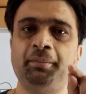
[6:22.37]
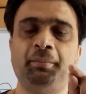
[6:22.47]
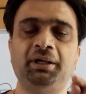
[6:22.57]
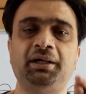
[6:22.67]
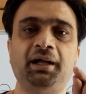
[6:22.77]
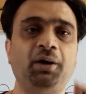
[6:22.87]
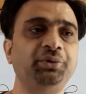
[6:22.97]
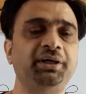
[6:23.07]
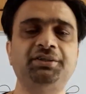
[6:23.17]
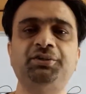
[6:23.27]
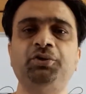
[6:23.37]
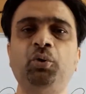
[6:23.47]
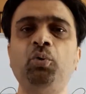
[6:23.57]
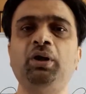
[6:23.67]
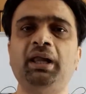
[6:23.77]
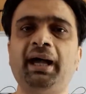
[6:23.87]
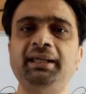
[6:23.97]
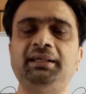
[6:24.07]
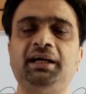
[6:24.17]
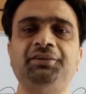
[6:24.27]
but now there is no
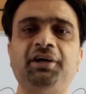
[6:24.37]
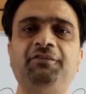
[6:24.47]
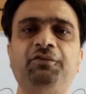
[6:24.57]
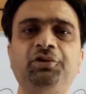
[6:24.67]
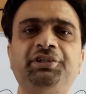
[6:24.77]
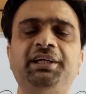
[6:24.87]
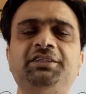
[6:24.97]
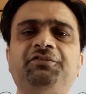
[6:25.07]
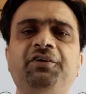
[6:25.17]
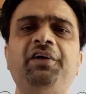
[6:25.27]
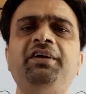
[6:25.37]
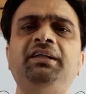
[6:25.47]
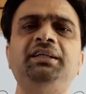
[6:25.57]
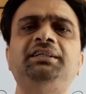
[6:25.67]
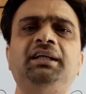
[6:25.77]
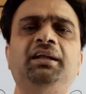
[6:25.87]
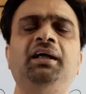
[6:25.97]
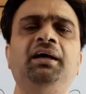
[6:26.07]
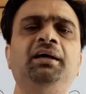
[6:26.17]
light, and therefore there is very little,